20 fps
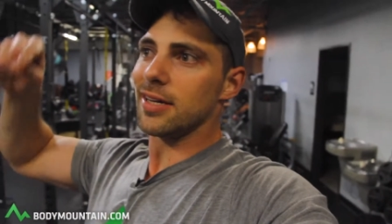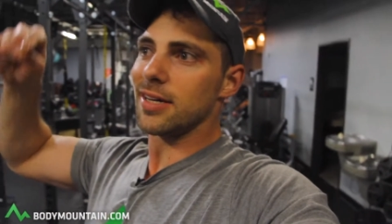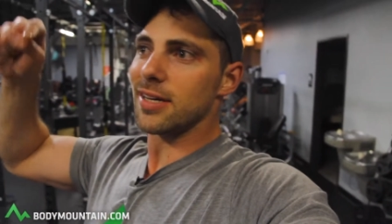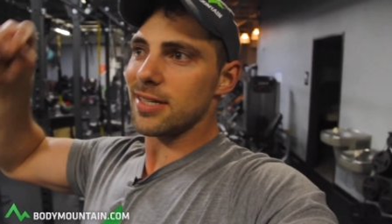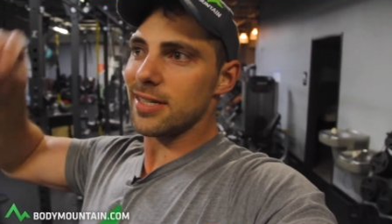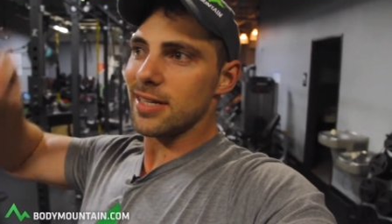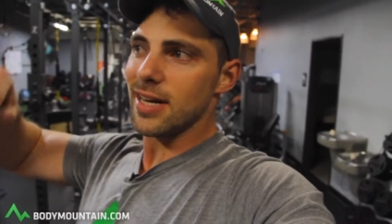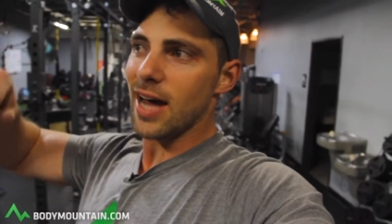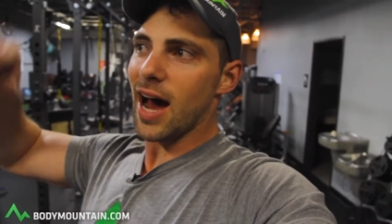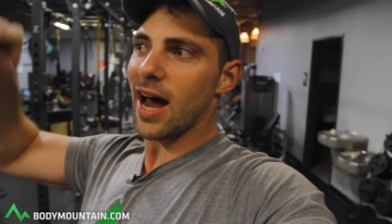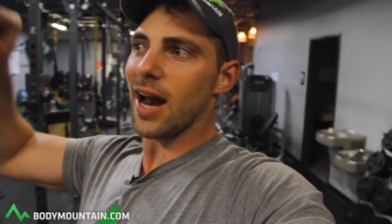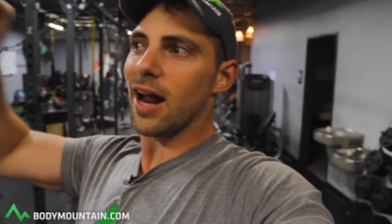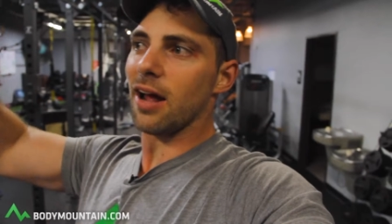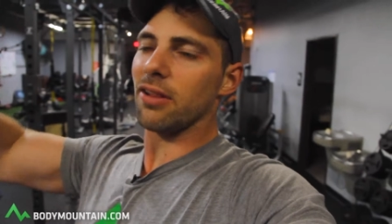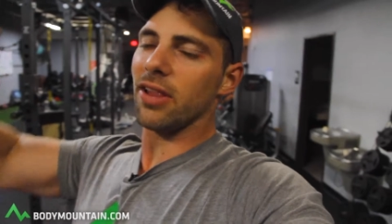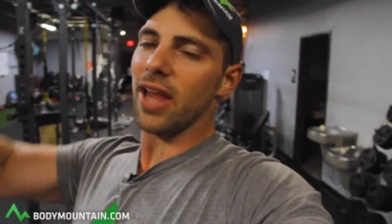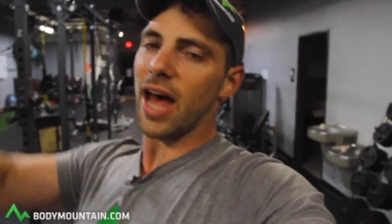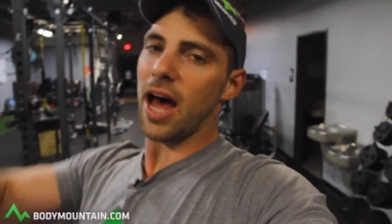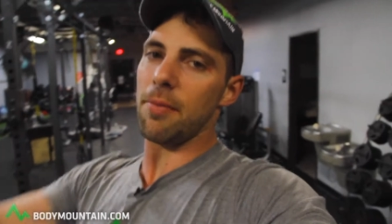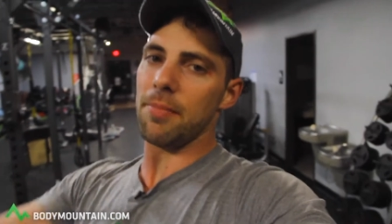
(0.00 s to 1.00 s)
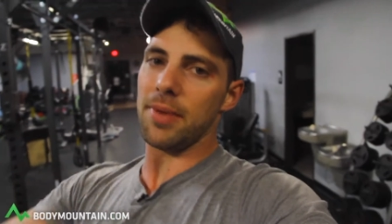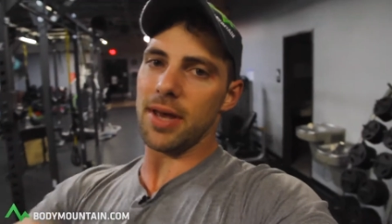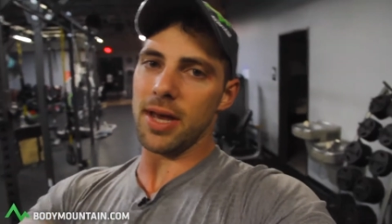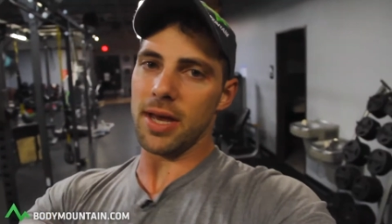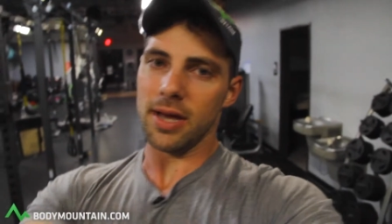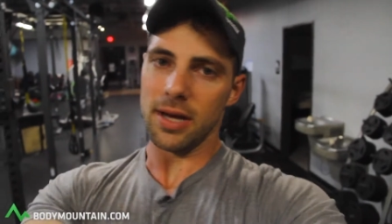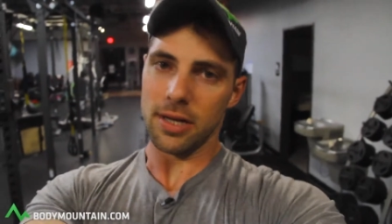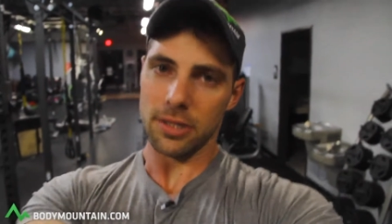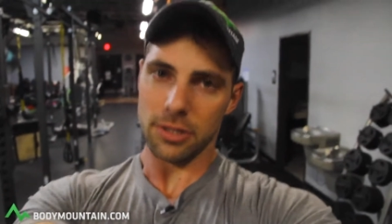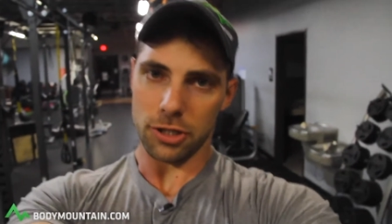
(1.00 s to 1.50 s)
does not allow me
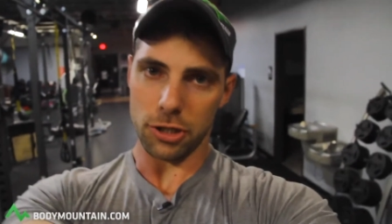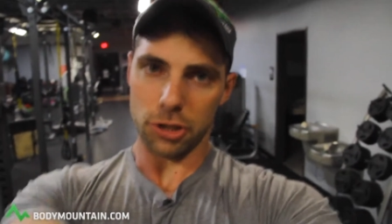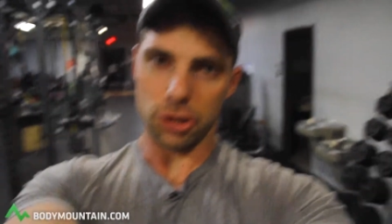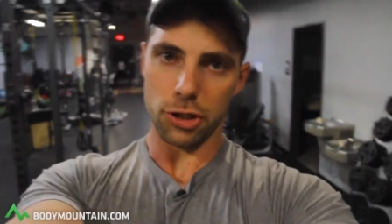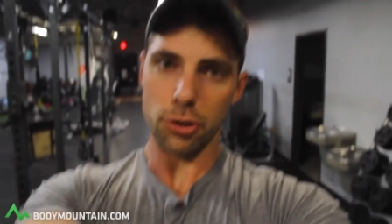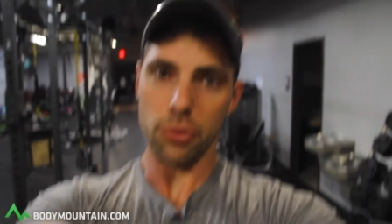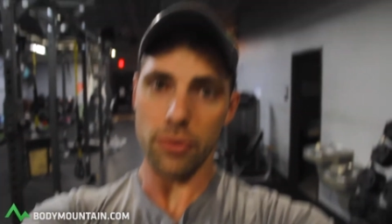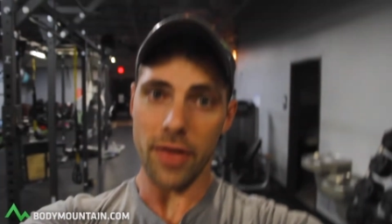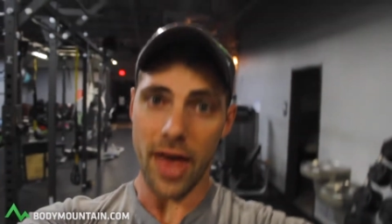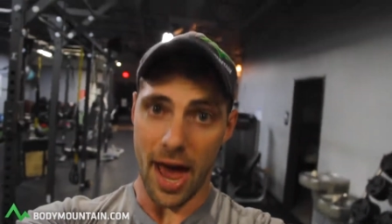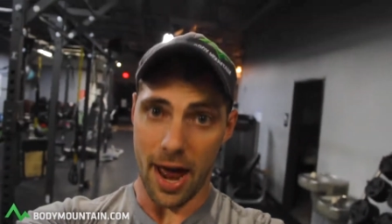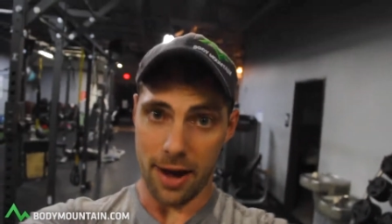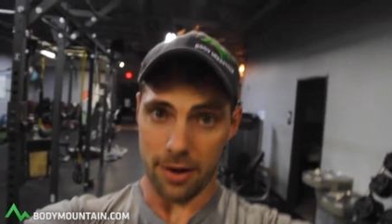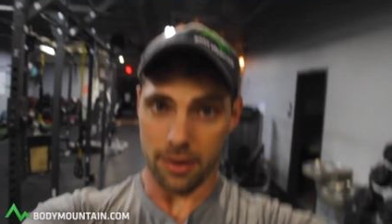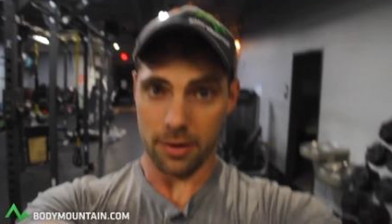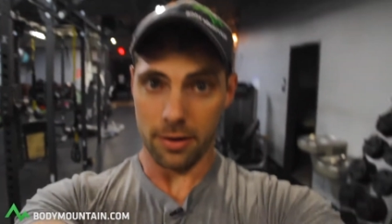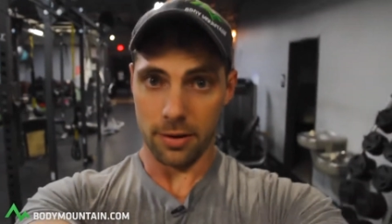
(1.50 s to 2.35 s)
to do that.